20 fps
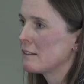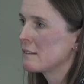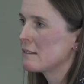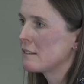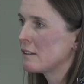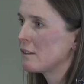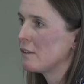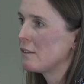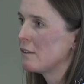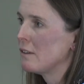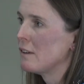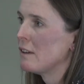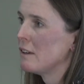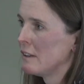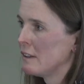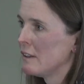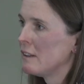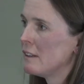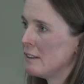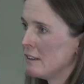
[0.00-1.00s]
So,
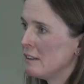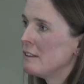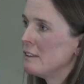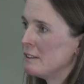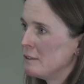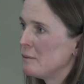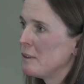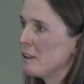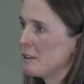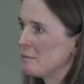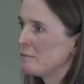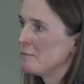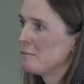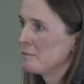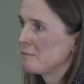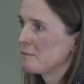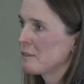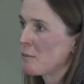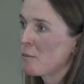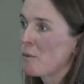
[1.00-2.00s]
yeah,
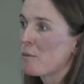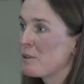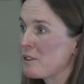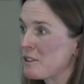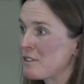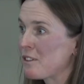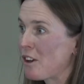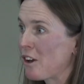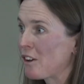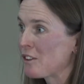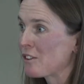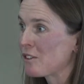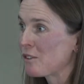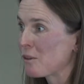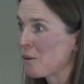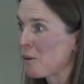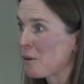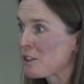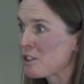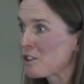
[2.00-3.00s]
that probably doesn't answer your
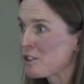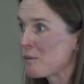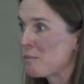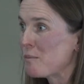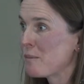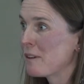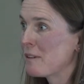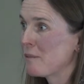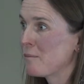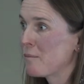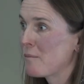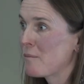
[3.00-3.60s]
question, but